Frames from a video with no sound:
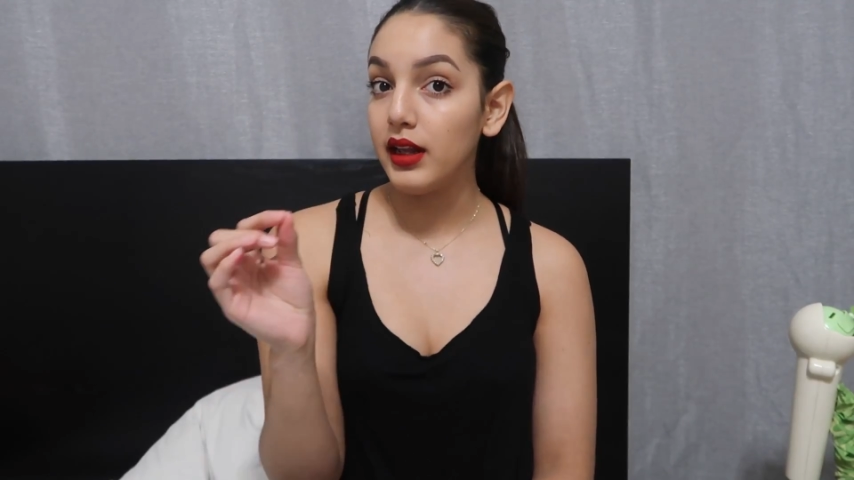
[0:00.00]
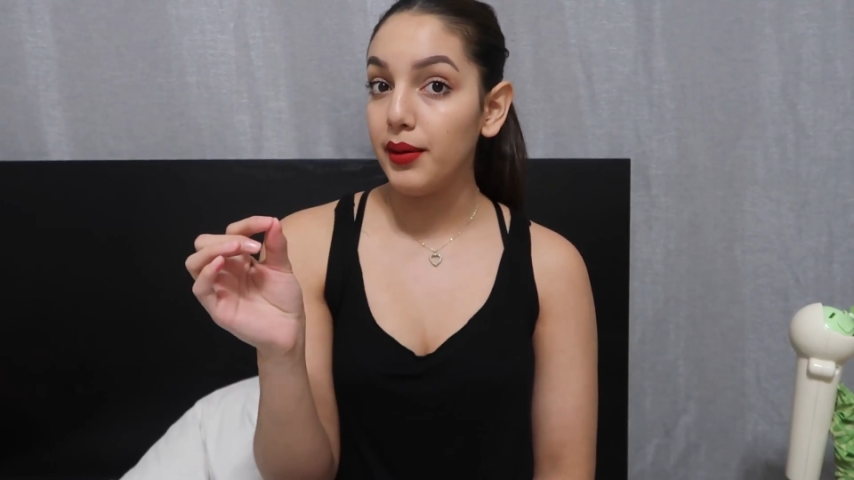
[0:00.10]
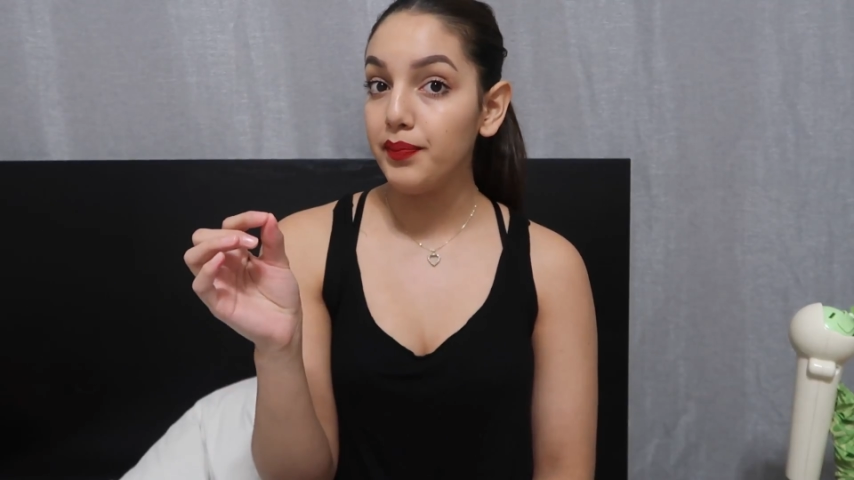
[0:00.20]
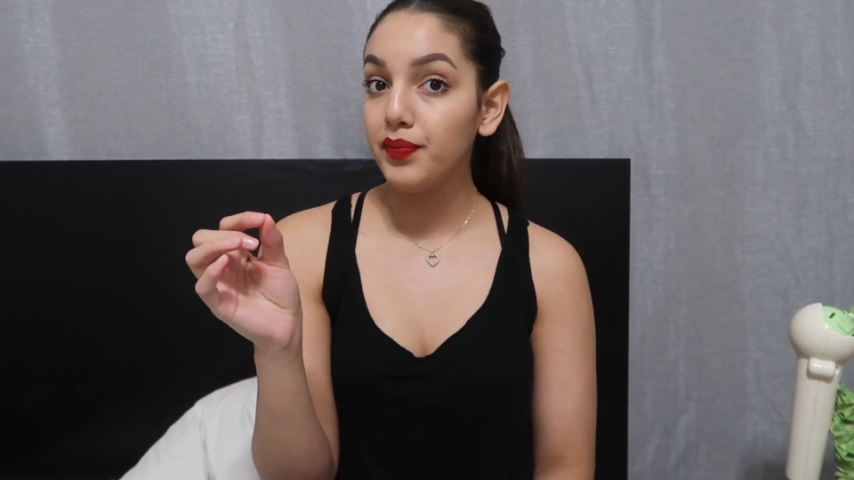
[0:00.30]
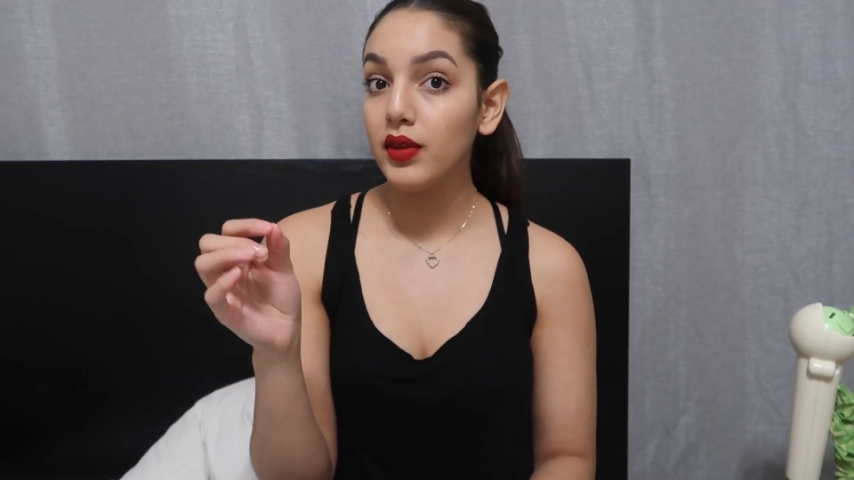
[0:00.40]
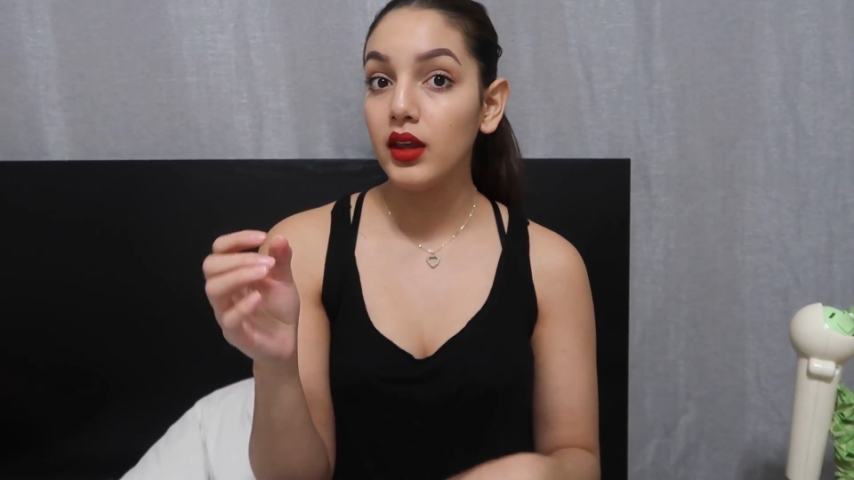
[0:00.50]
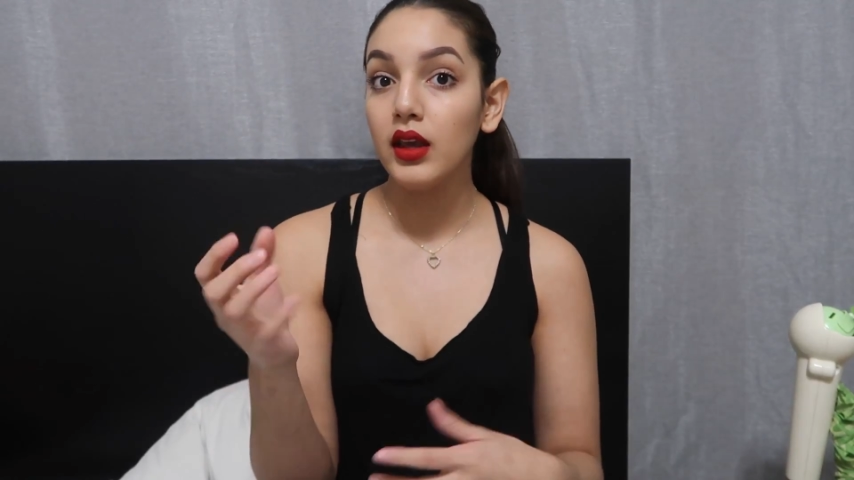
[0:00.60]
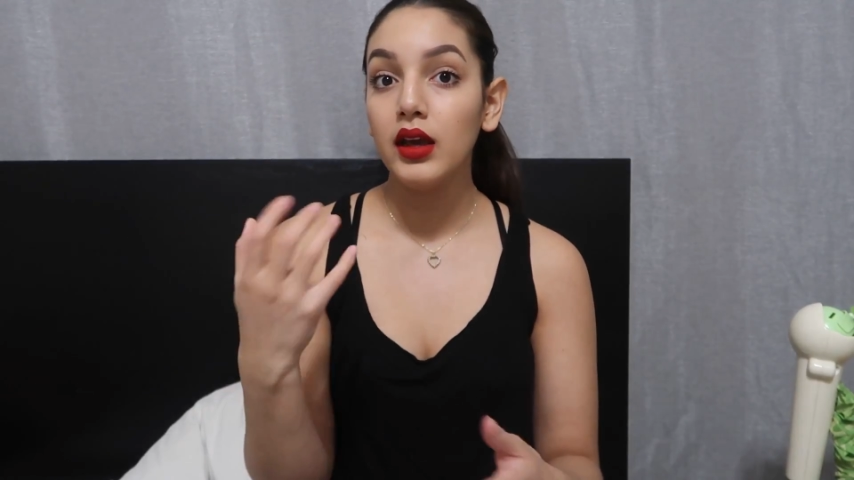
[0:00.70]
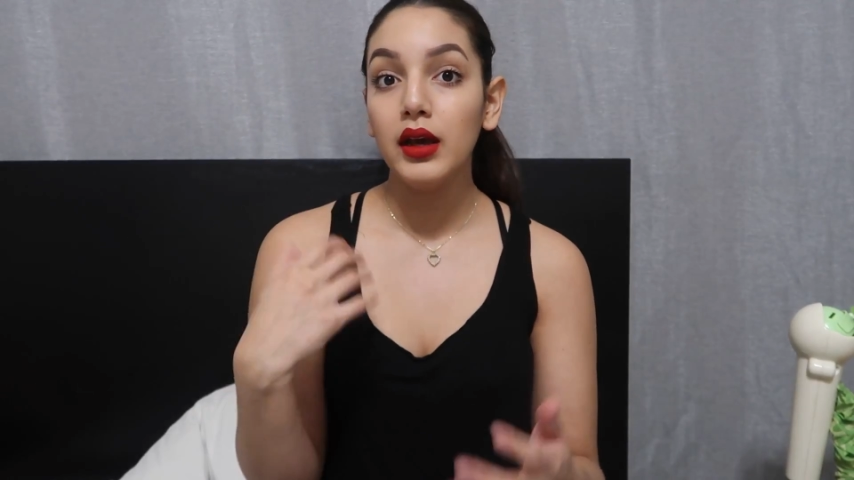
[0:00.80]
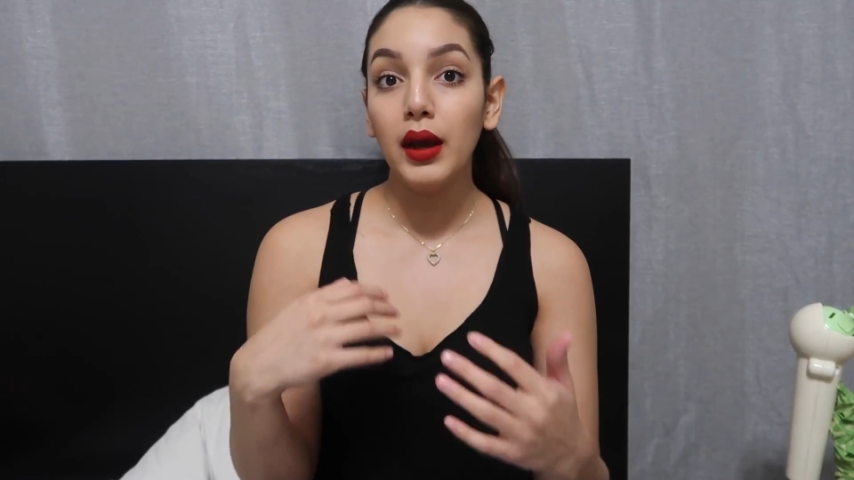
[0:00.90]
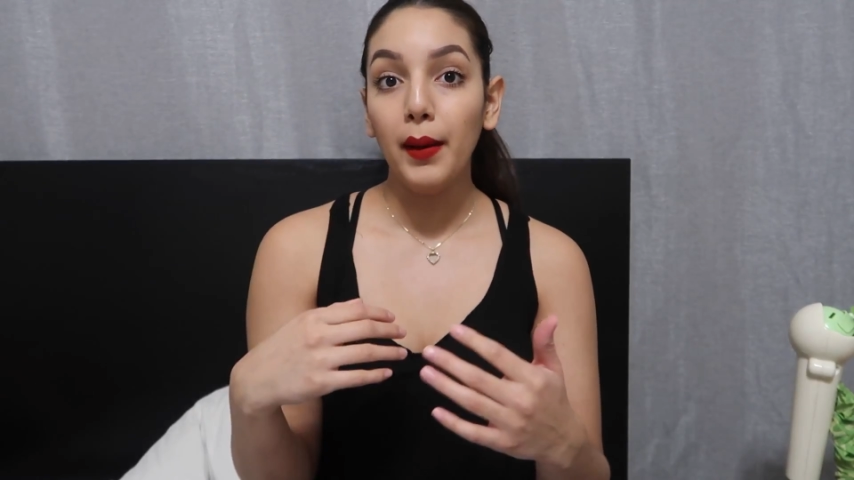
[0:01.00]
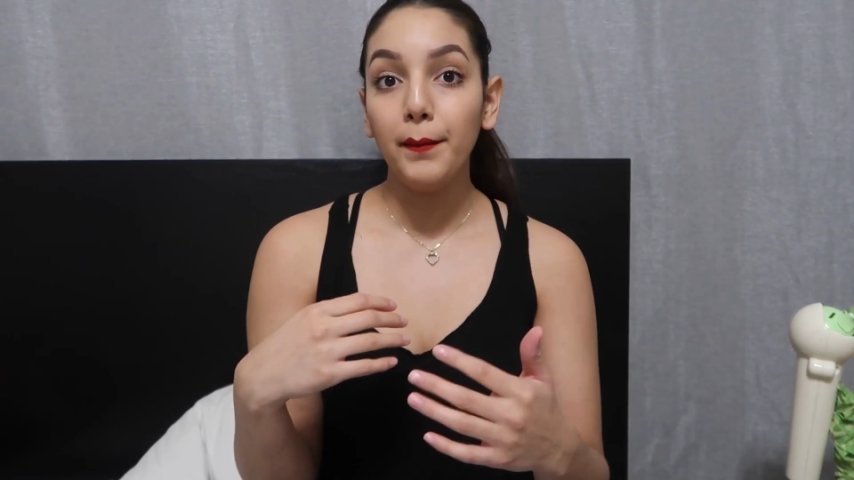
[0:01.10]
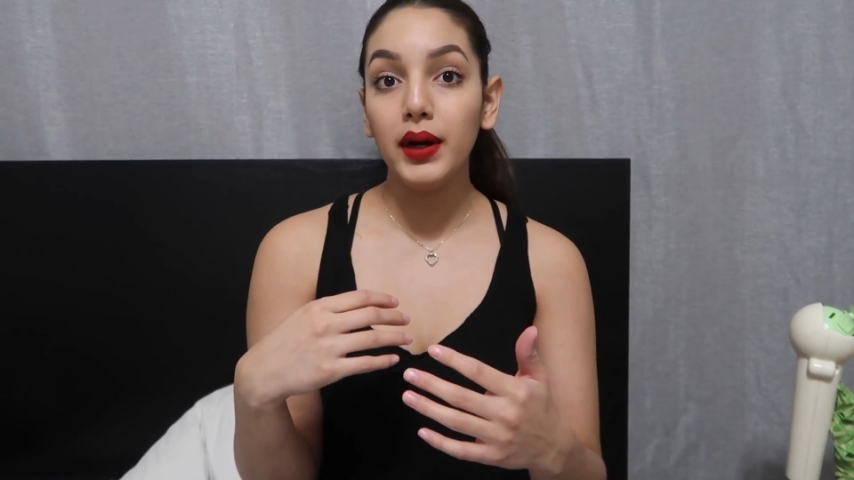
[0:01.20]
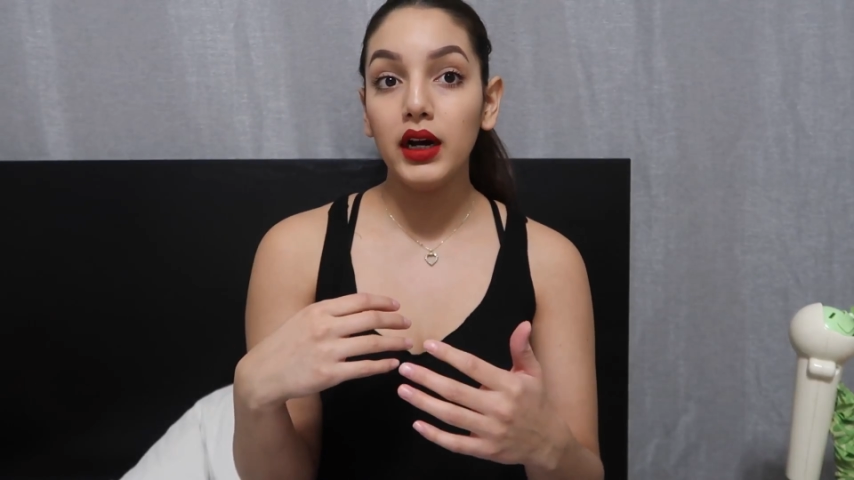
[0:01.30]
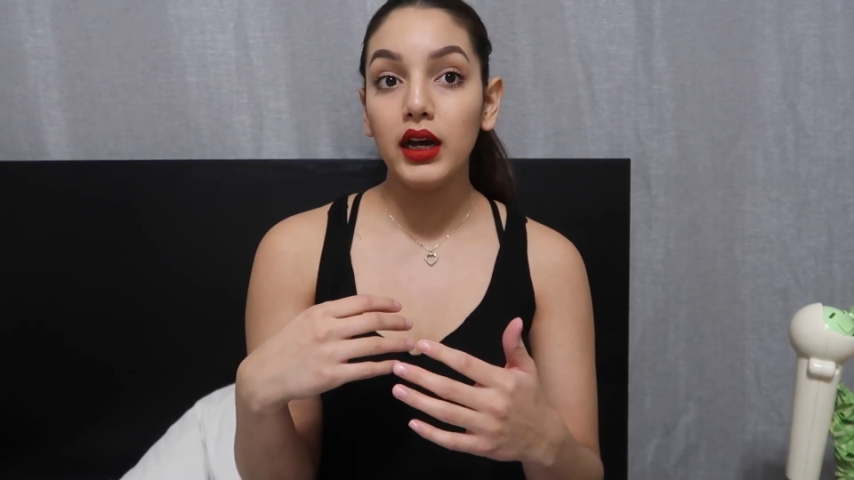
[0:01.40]
them,
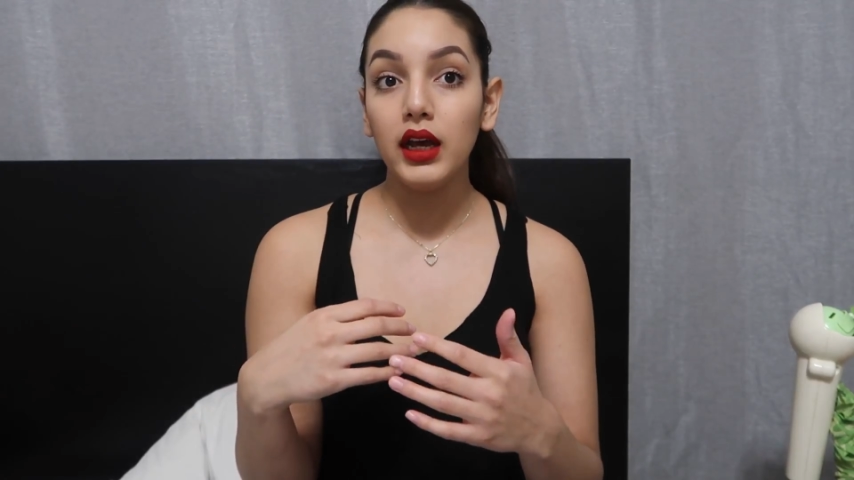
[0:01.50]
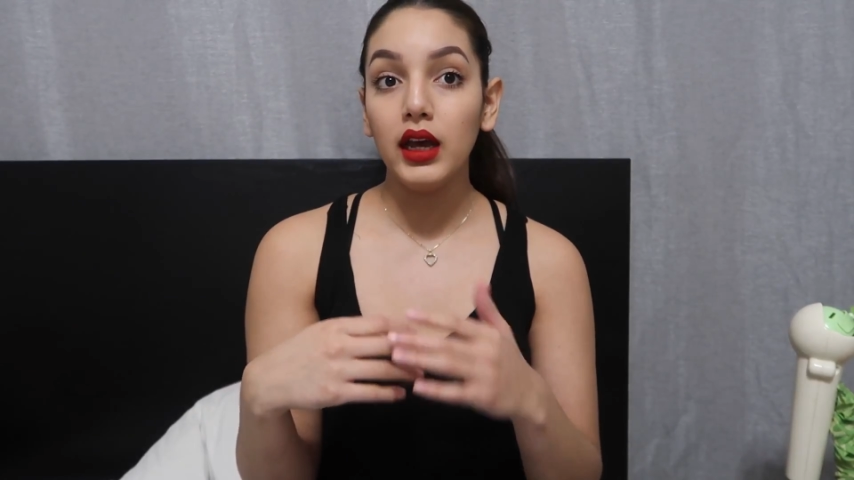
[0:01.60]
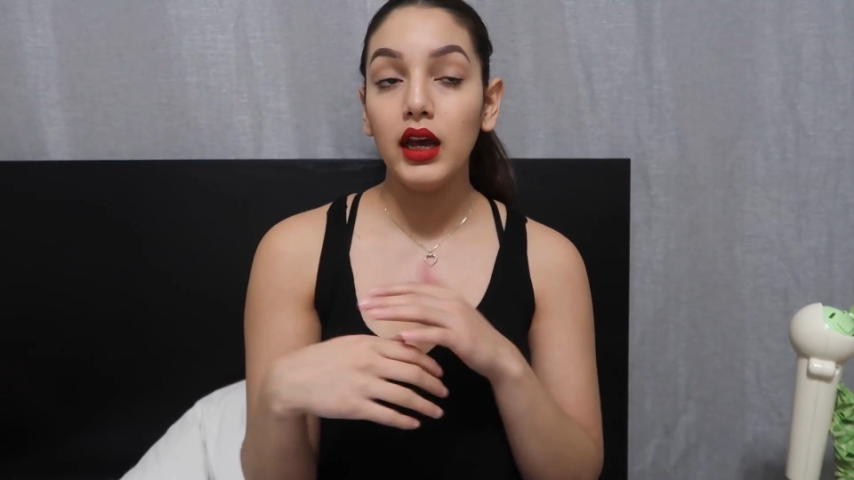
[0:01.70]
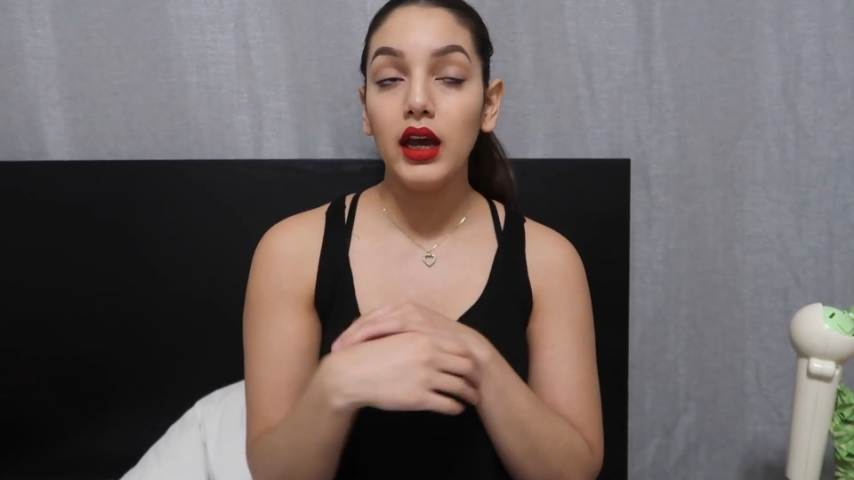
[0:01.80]
but,